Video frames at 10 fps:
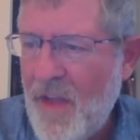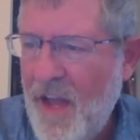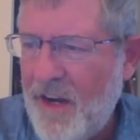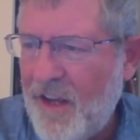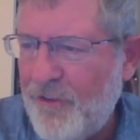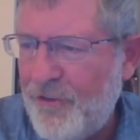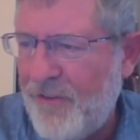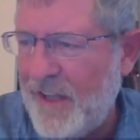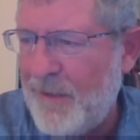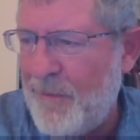And others
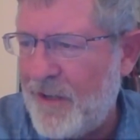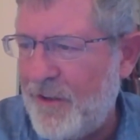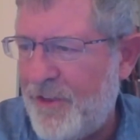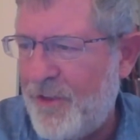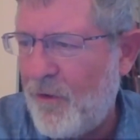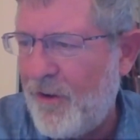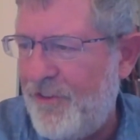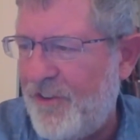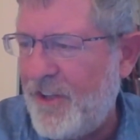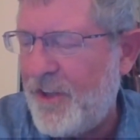fell among the
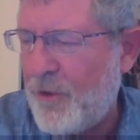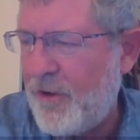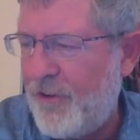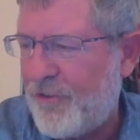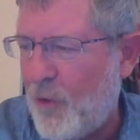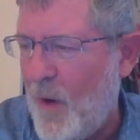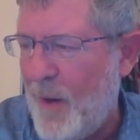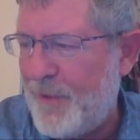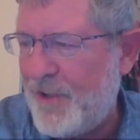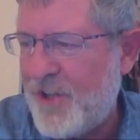thorns, and the thorns grew
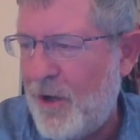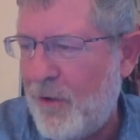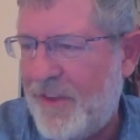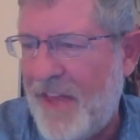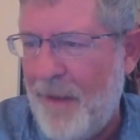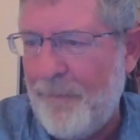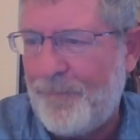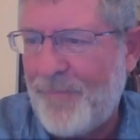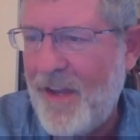up and choked them.